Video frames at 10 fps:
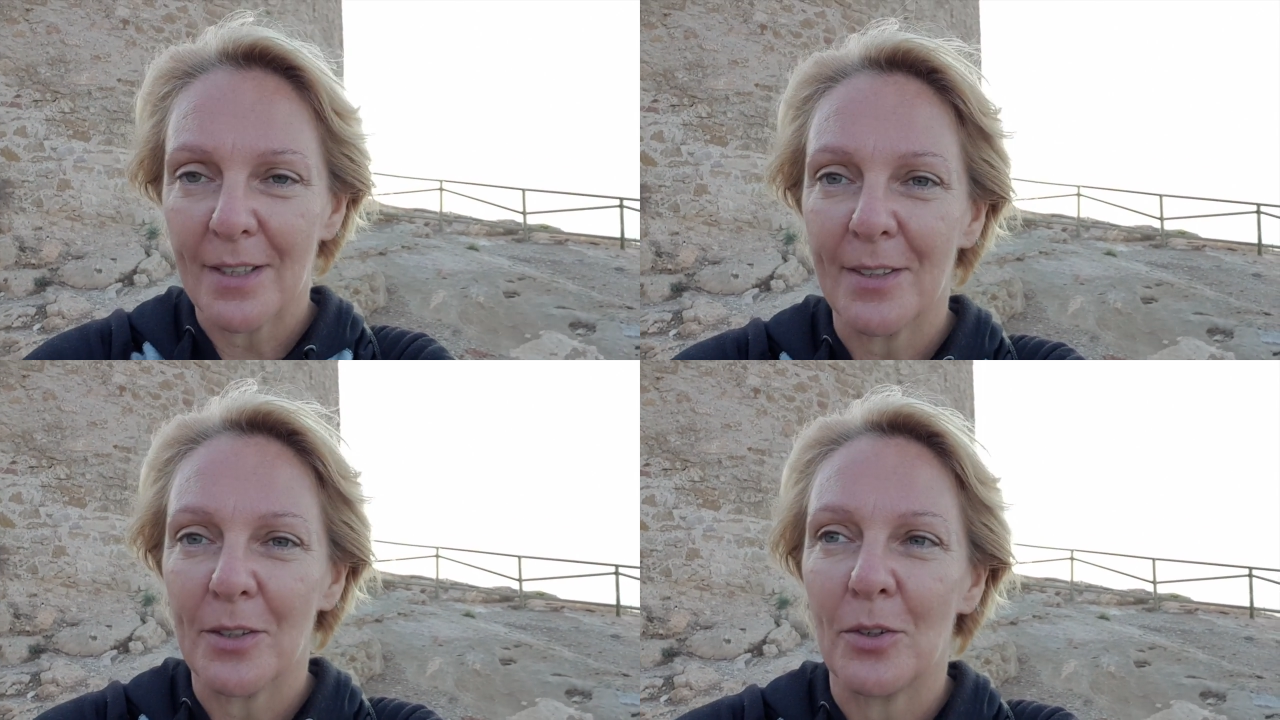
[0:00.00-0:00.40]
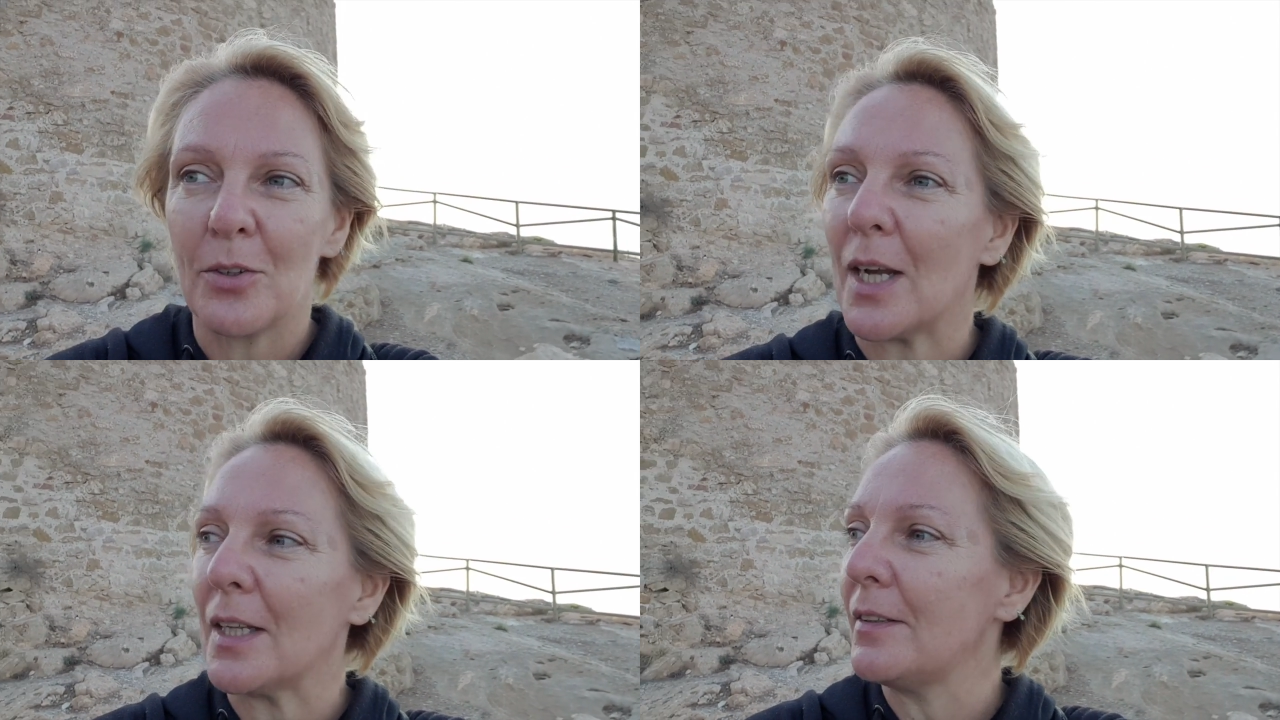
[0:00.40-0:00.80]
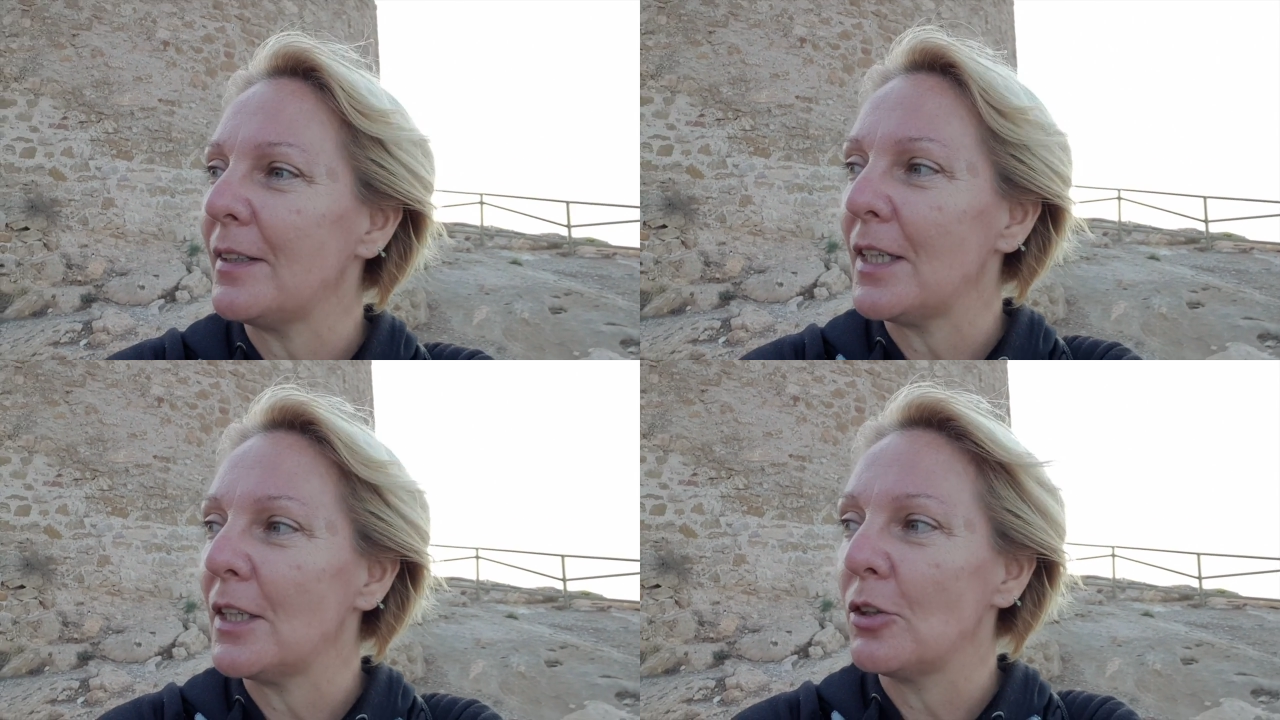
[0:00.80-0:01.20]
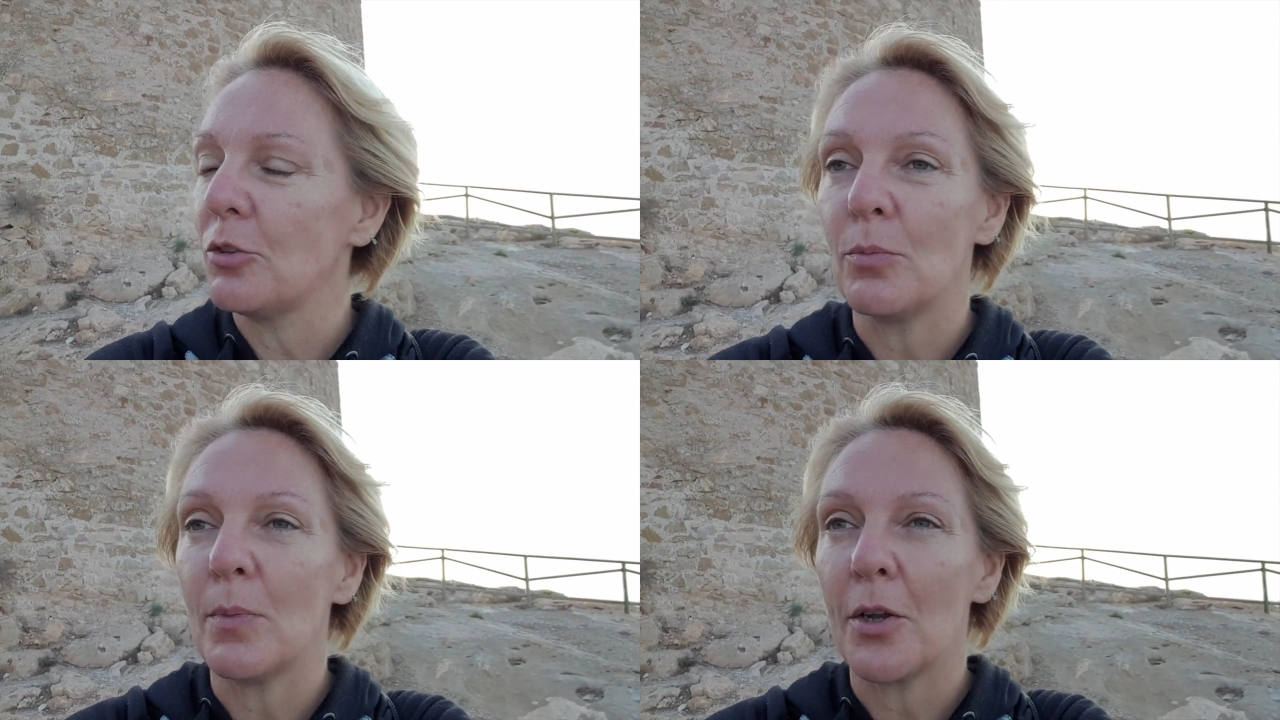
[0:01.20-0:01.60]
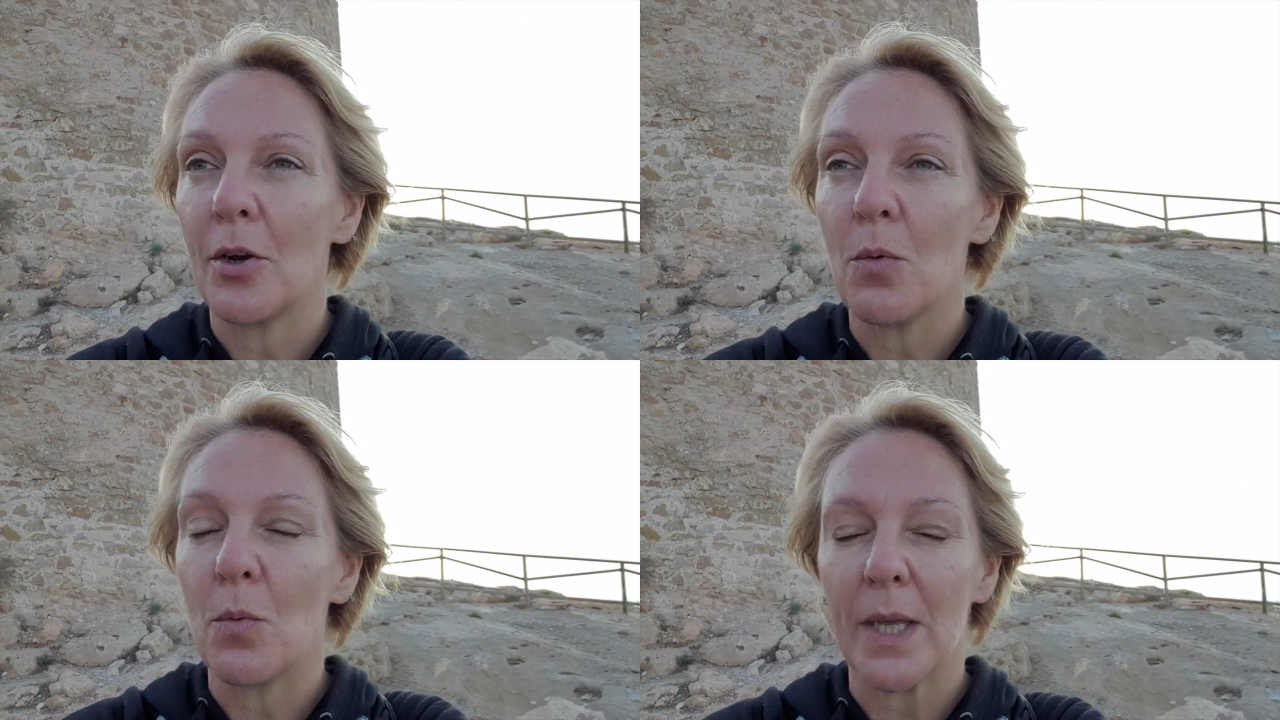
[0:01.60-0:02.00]
So until
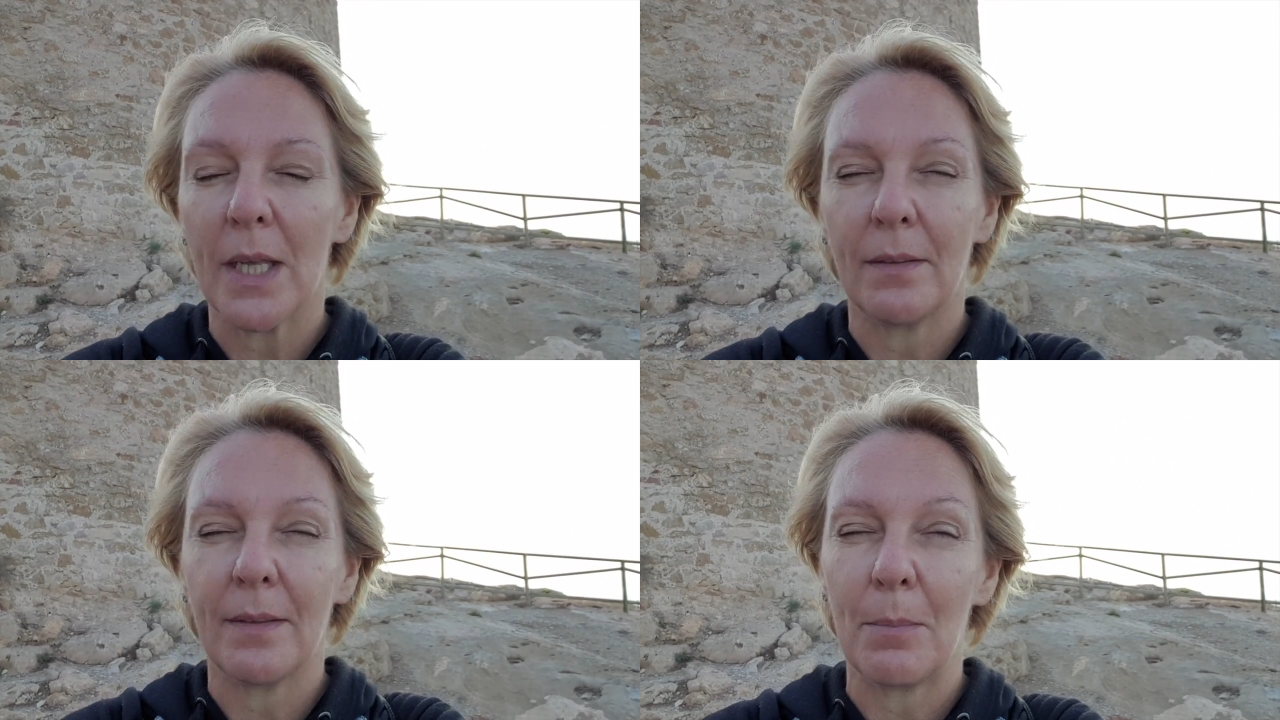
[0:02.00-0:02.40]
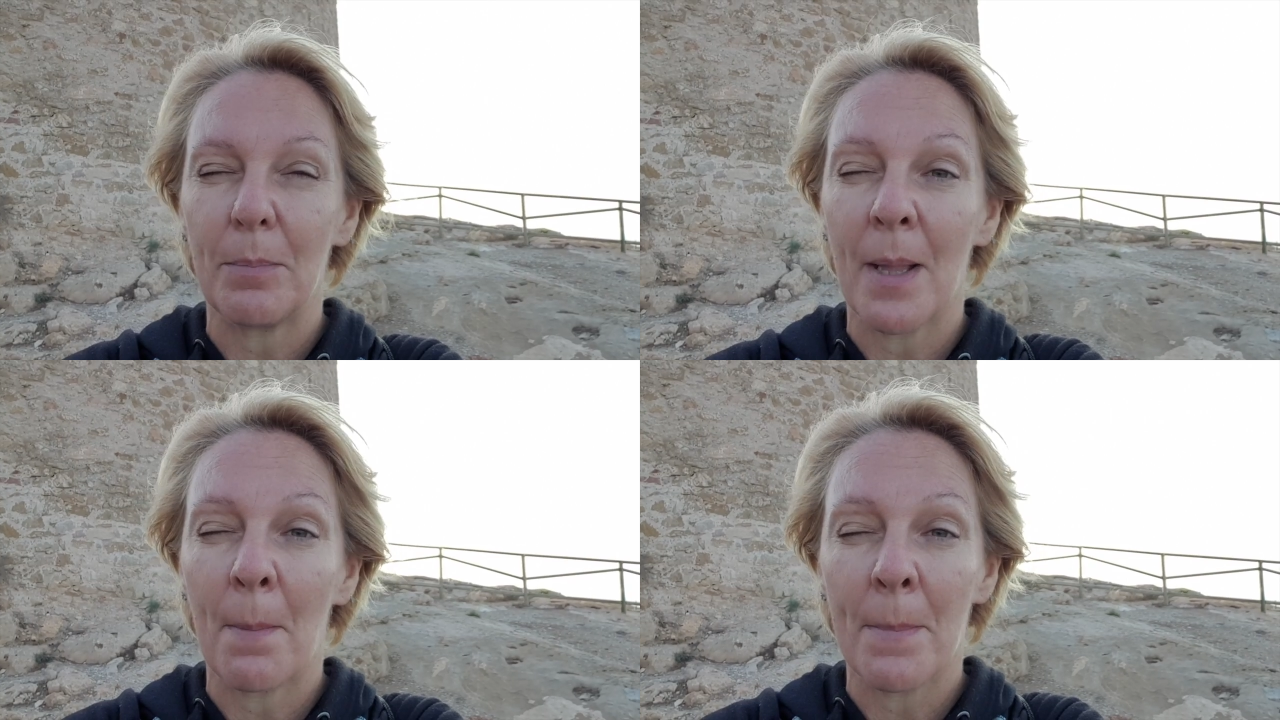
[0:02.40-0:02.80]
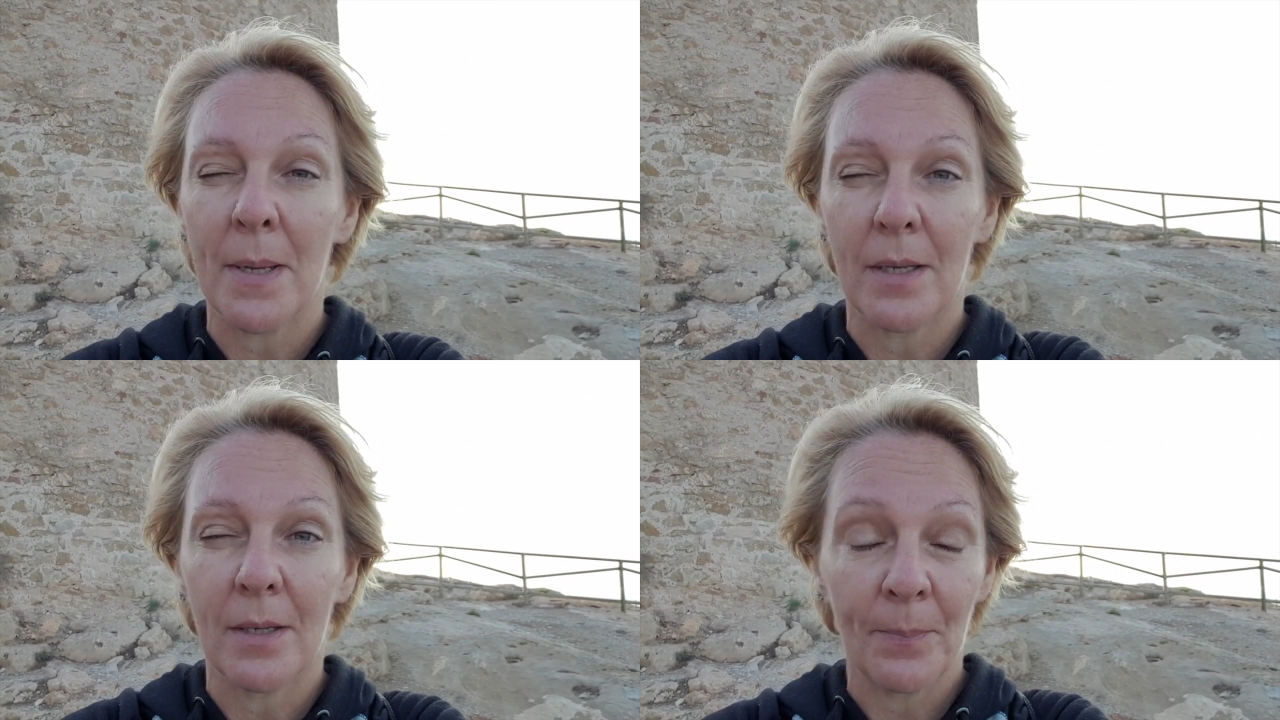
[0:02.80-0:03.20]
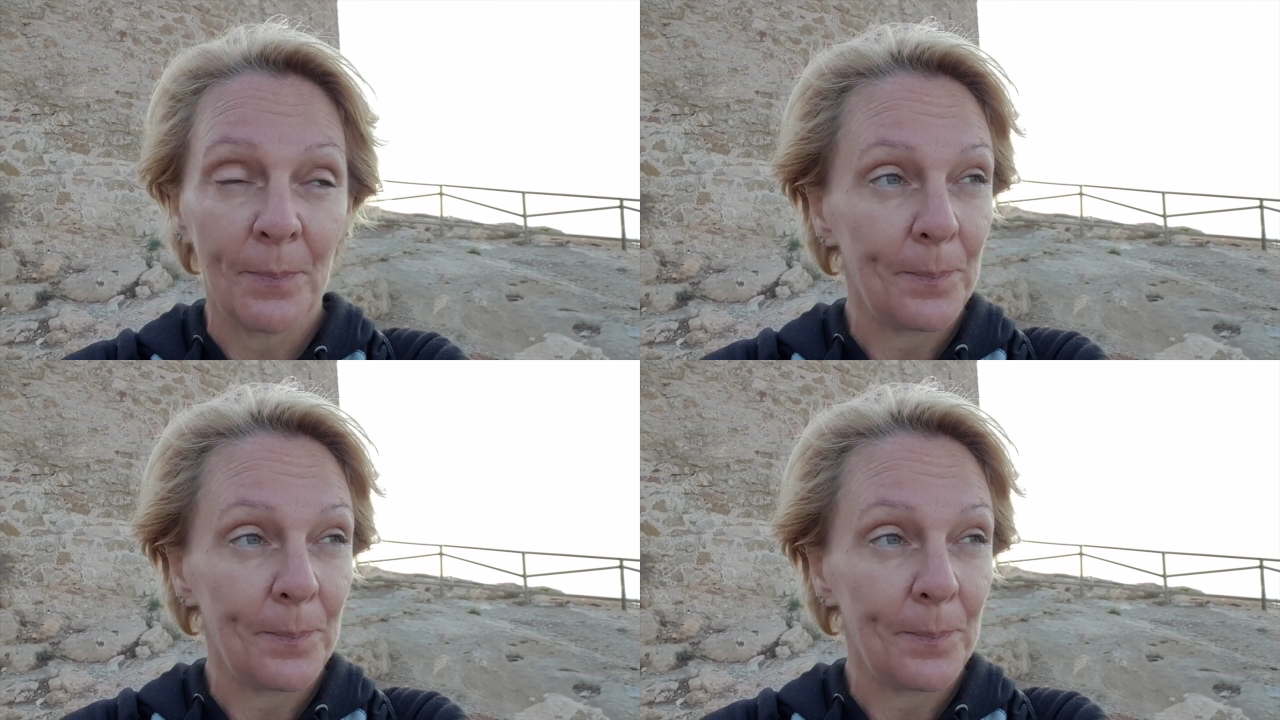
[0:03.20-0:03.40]
tomorrow, we tip number